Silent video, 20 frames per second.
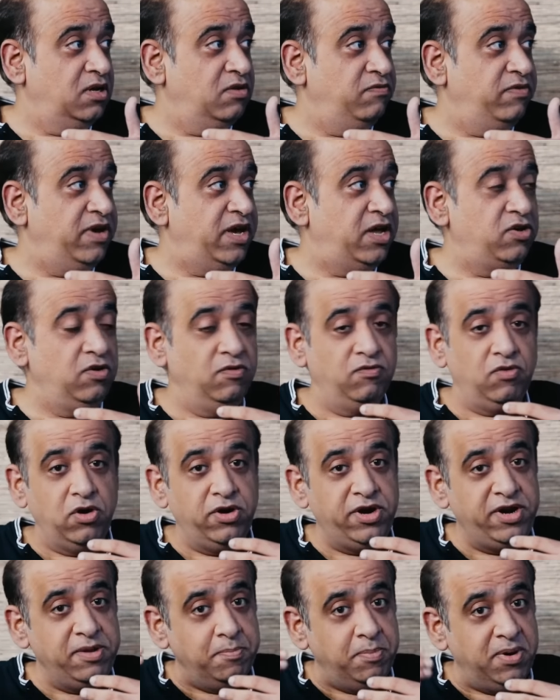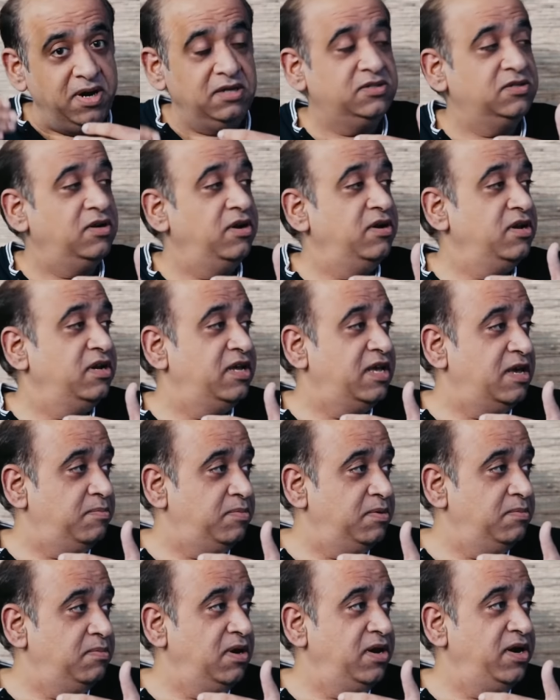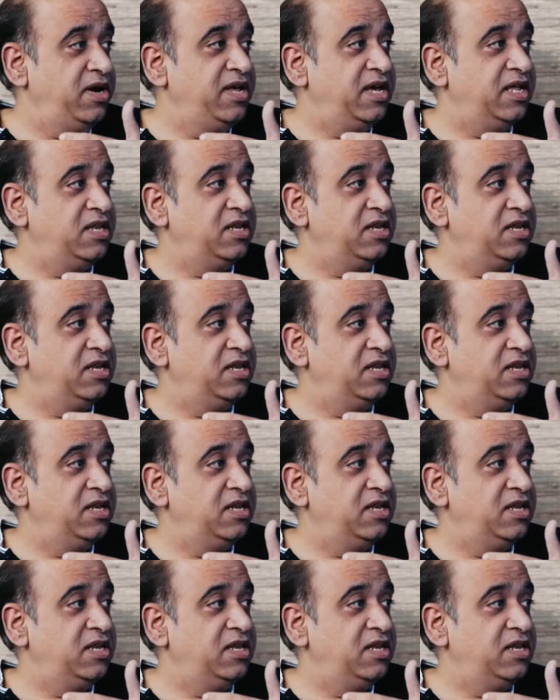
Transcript: where you've already built certain capability